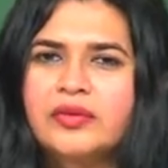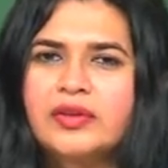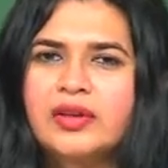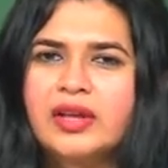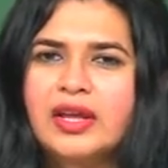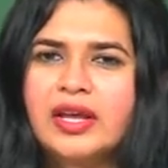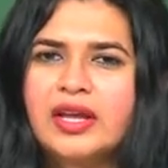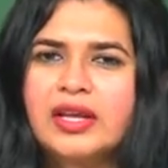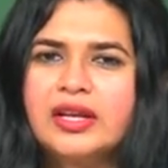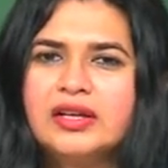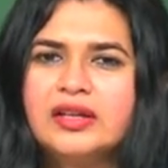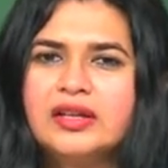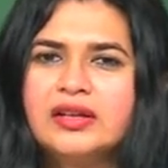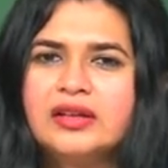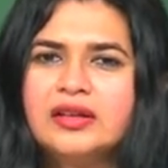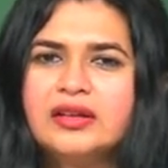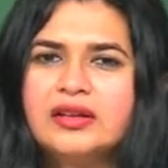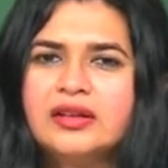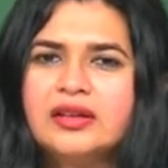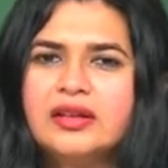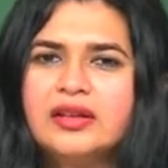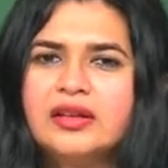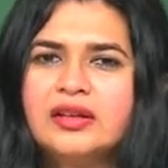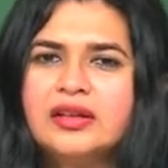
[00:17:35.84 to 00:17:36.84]
and
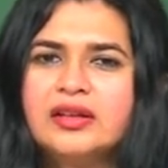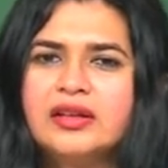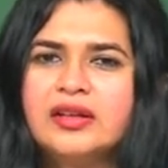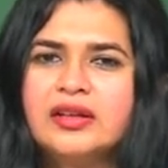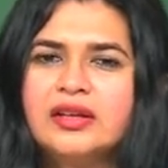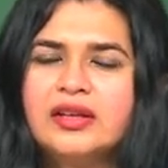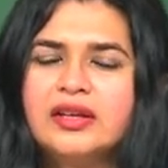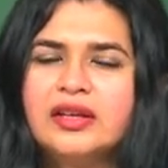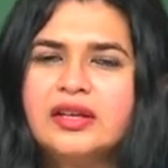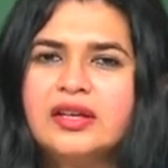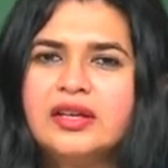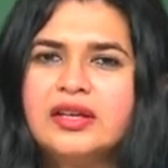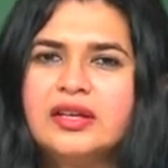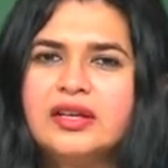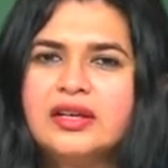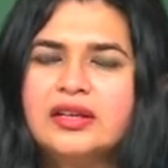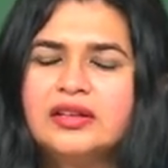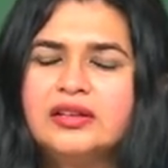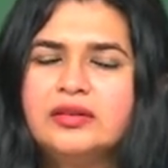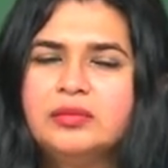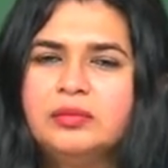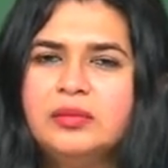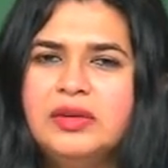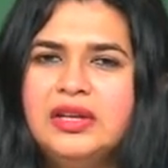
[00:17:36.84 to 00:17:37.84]

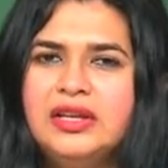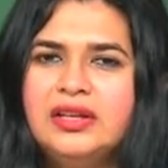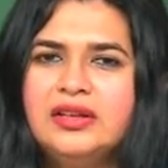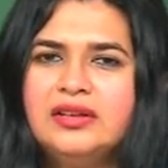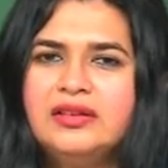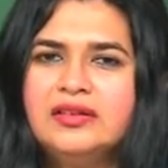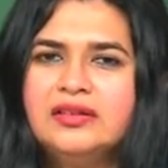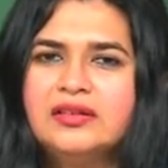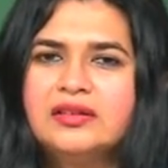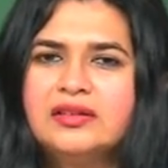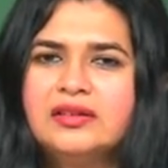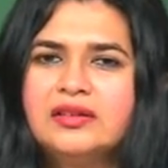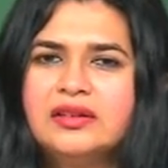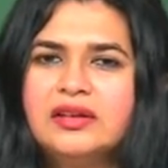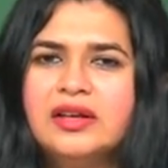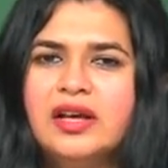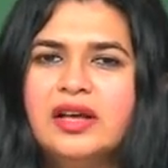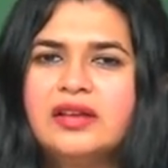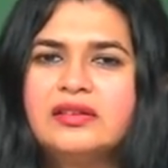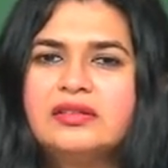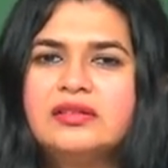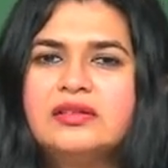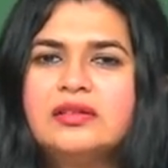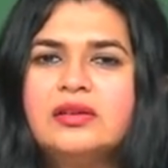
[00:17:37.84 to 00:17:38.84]
it means
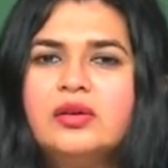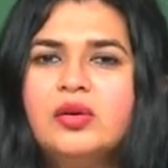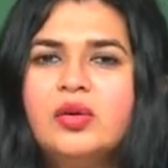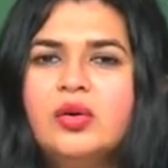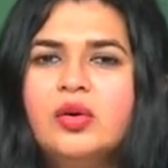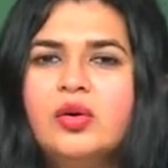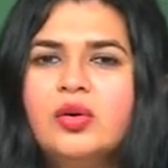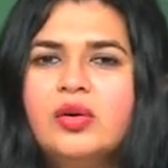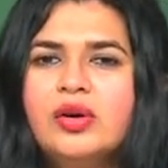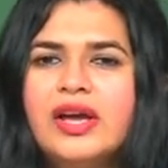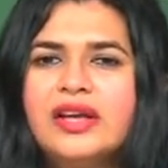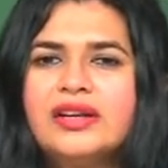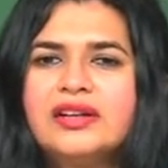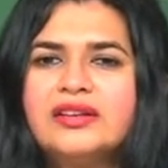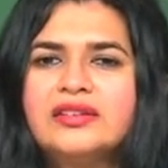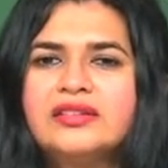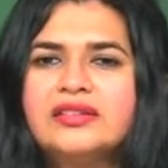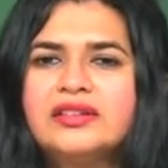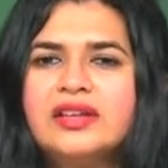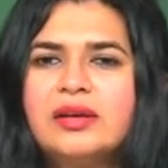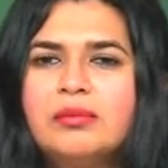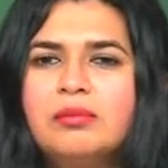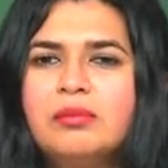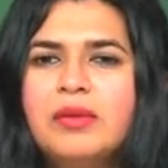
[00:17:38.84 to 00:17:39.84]
a slow and
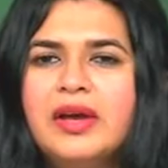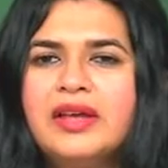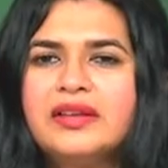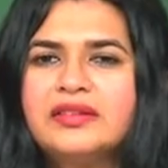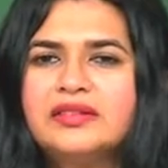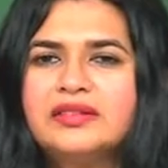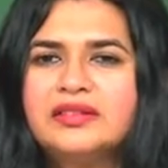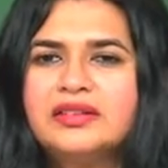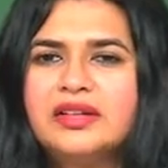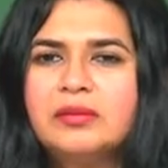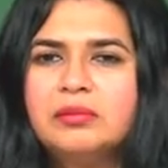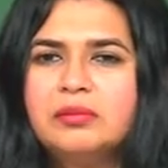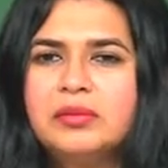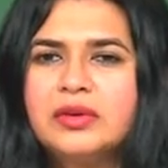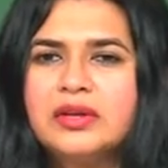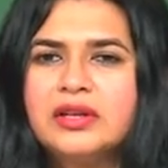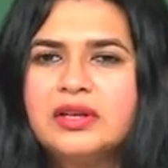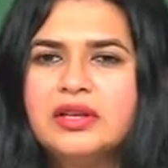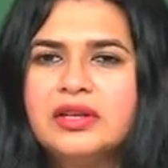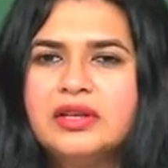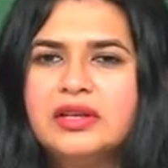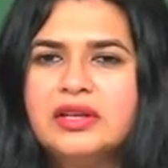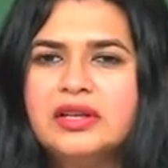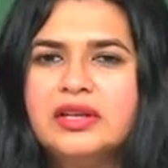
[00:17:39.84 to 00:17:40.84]
step by step
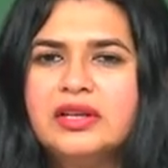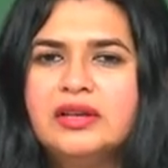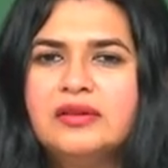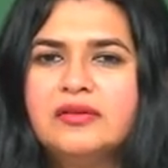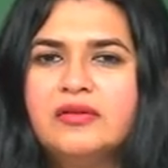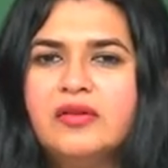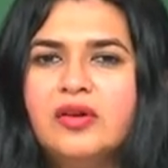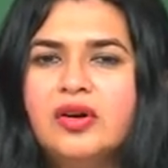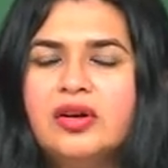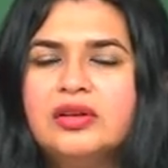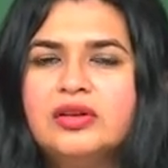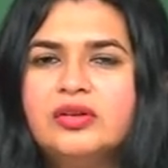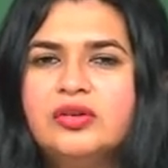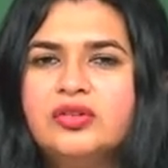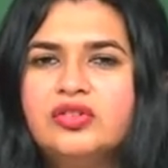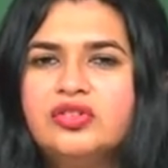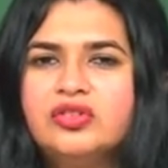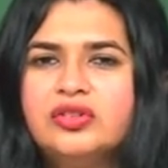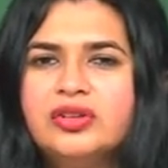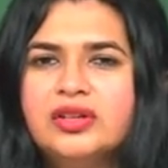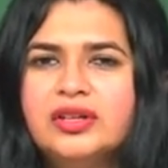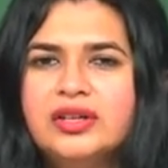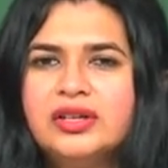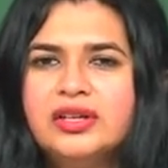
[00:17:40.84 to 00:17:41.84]

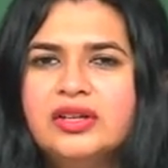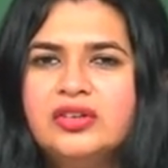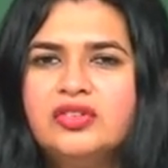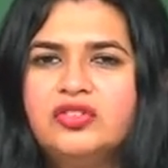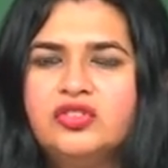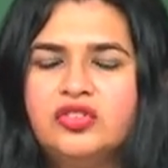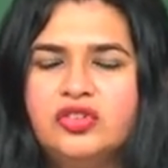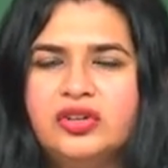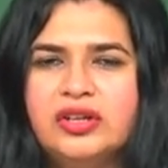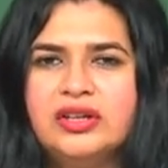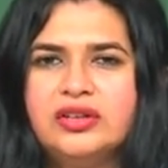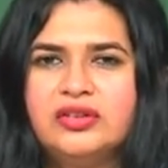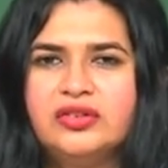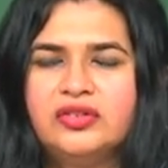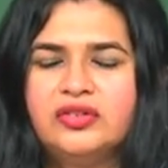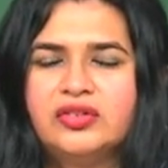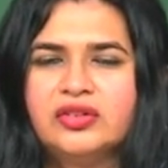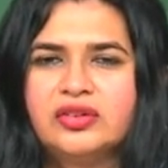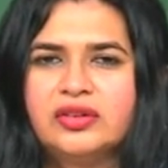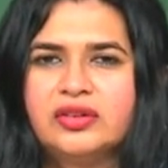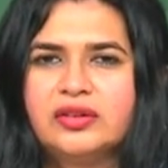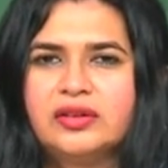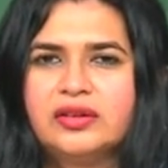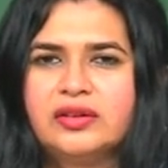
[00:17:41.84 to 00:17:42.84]
evolutionary change.